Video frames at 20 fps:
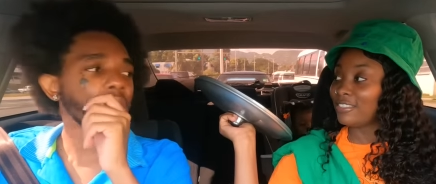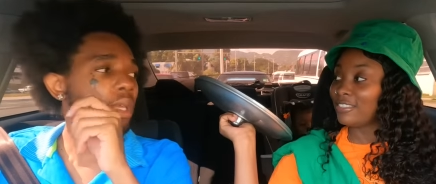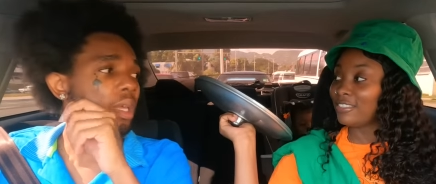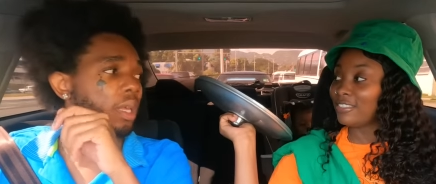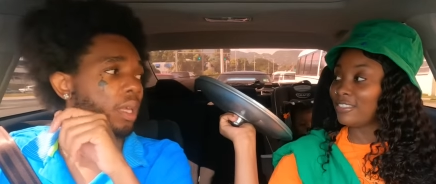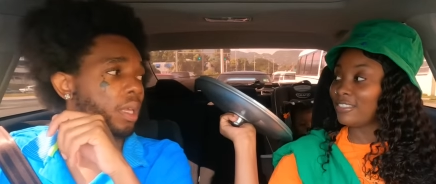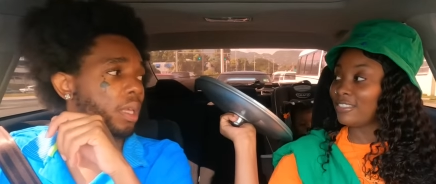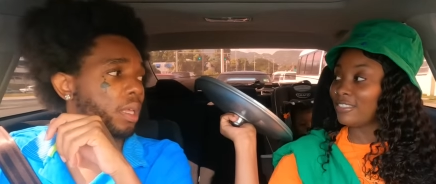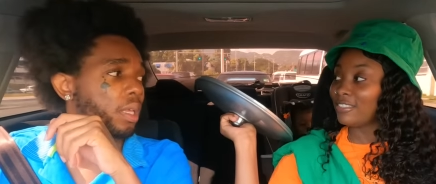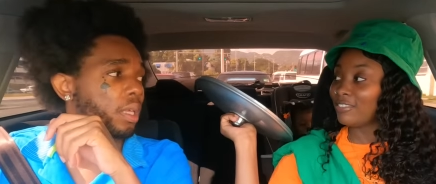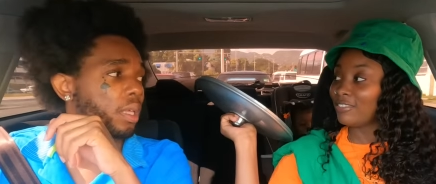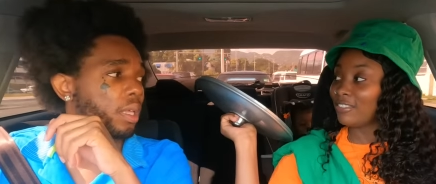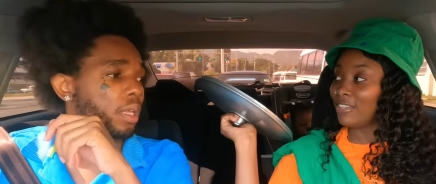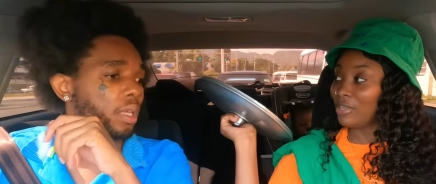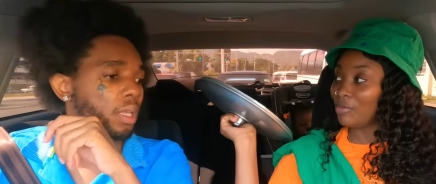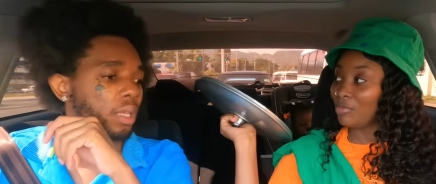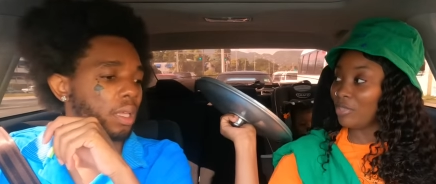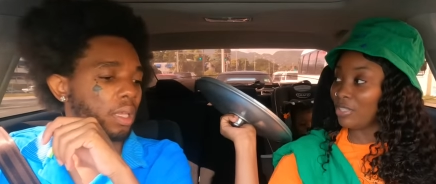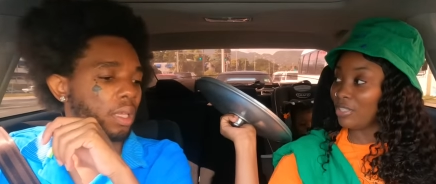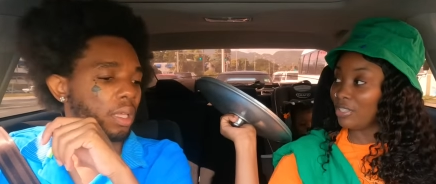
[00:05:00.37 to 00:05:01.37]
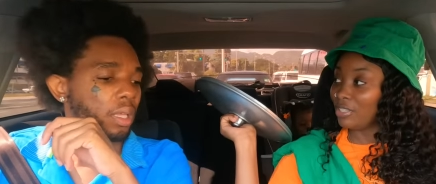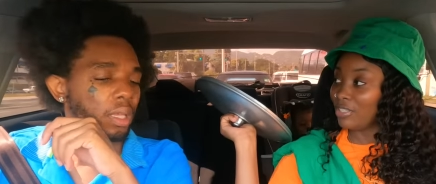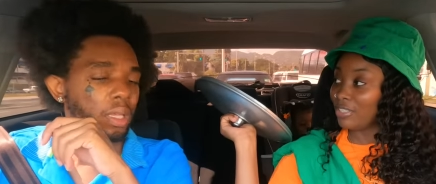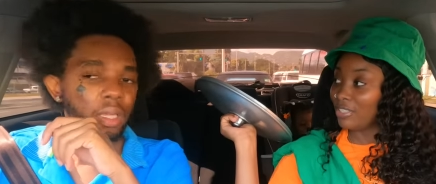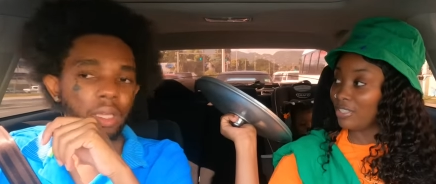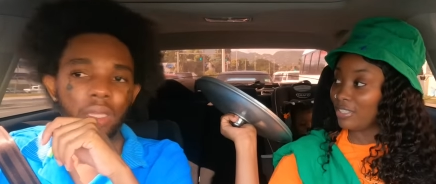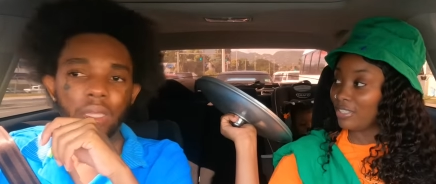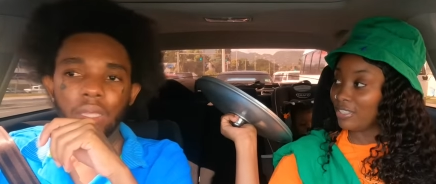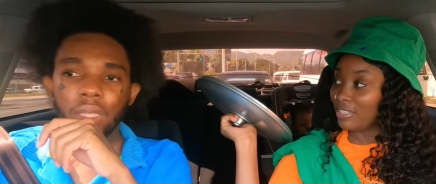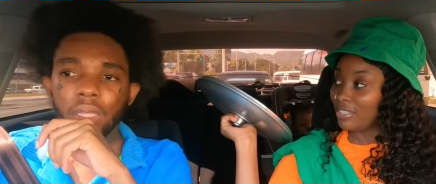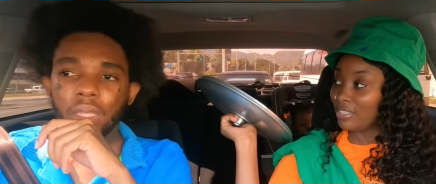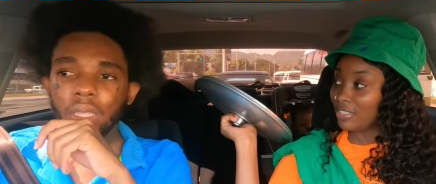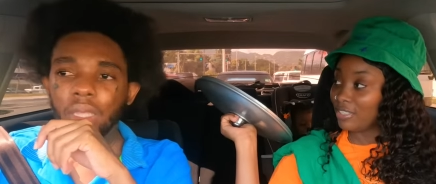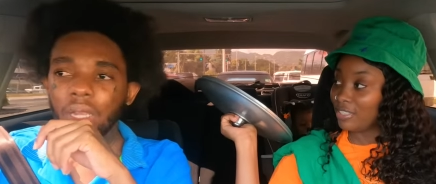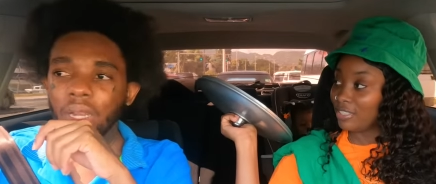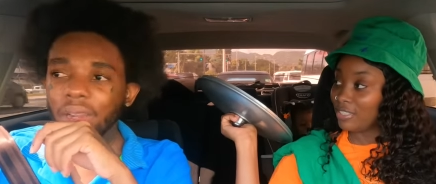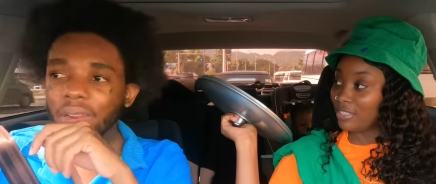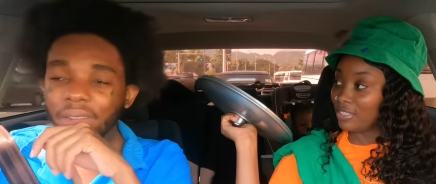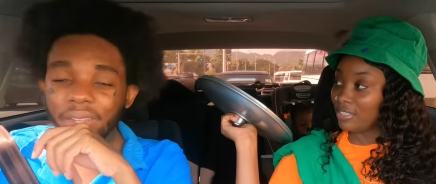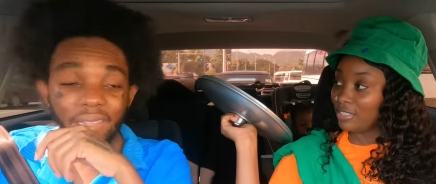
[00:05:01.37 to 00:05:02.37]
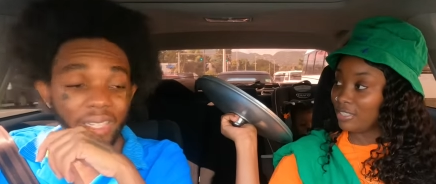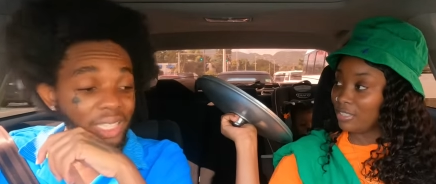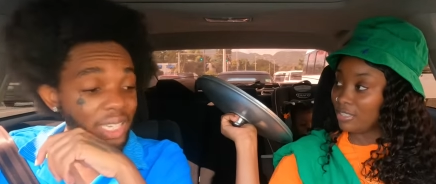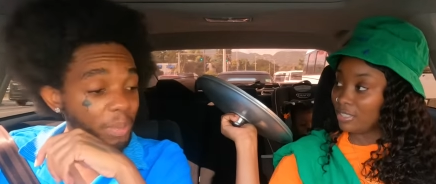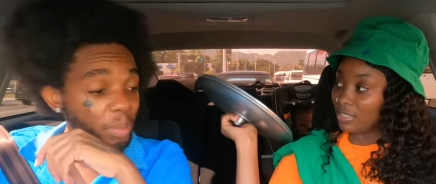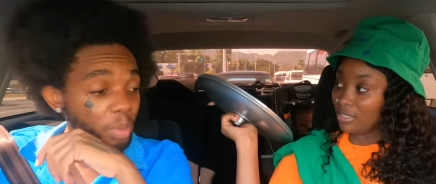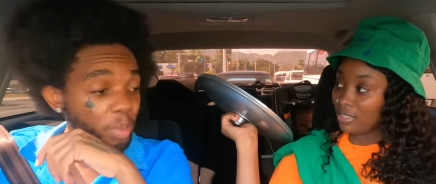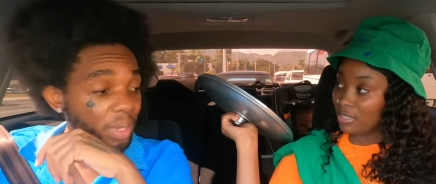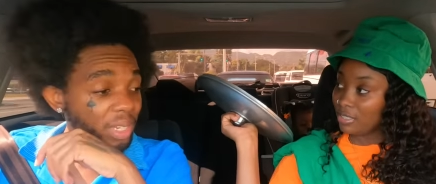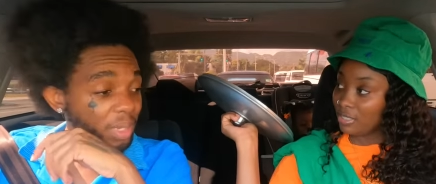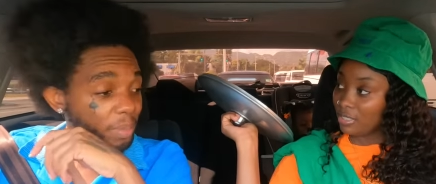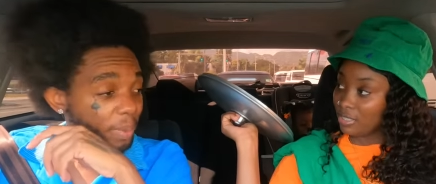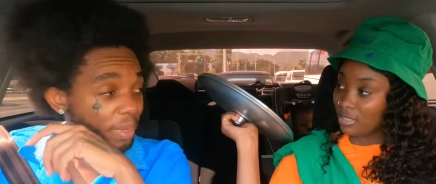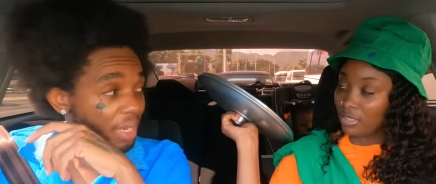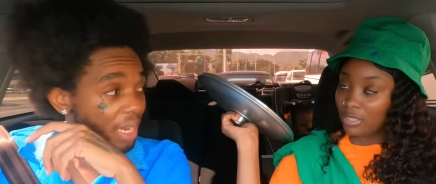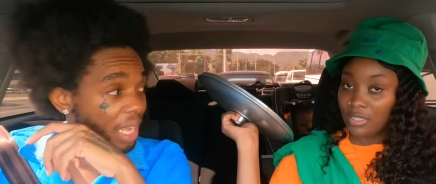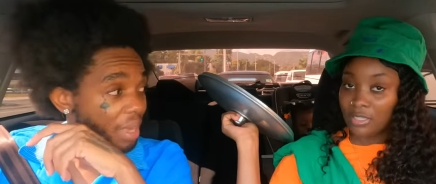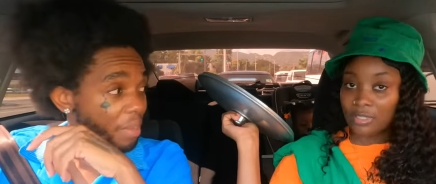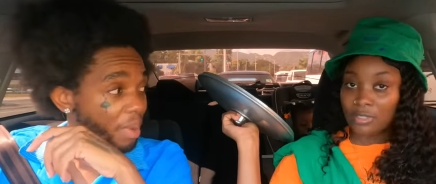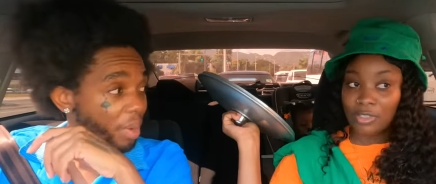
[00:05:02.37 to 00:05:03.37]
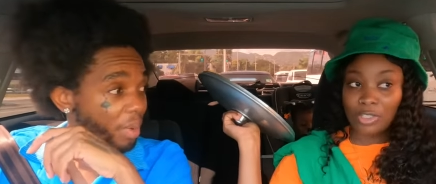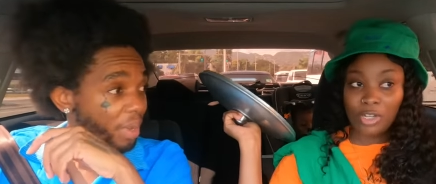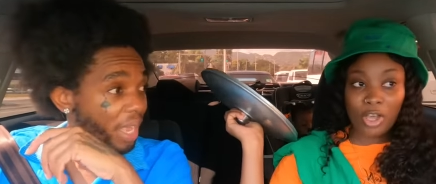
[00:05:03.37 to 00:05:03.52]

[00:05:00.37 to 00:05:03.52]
Speaker 1: Eh?
Speaker 2: What do you mean?
Speaker 1: You know reach it, but but now bago